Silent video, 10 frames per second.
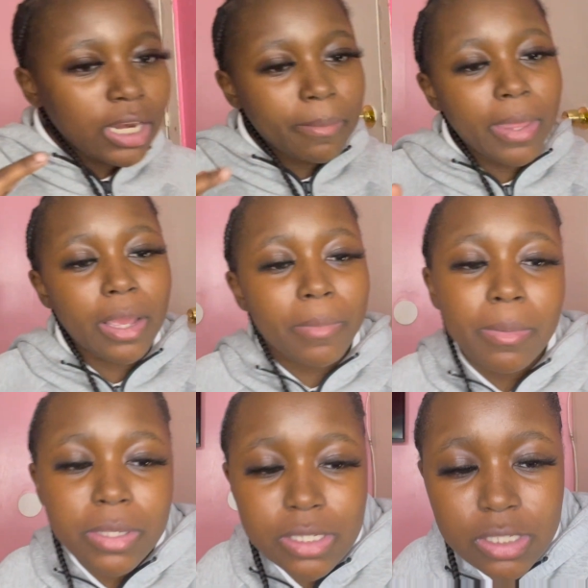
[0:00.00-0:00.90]
I'm like,
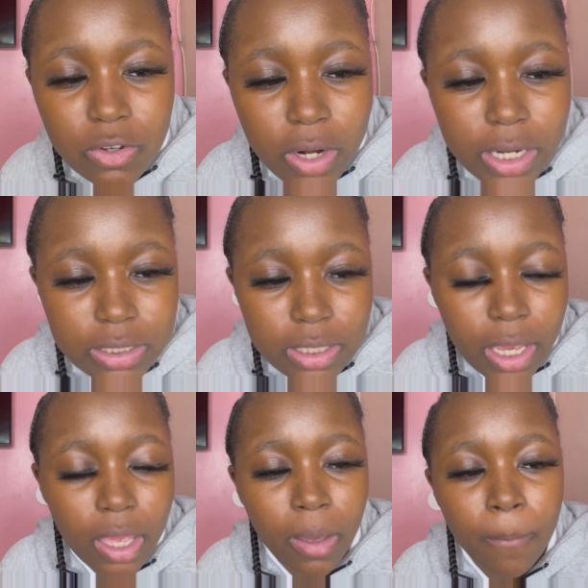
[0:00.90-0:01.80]
maybe it's a secret I could say.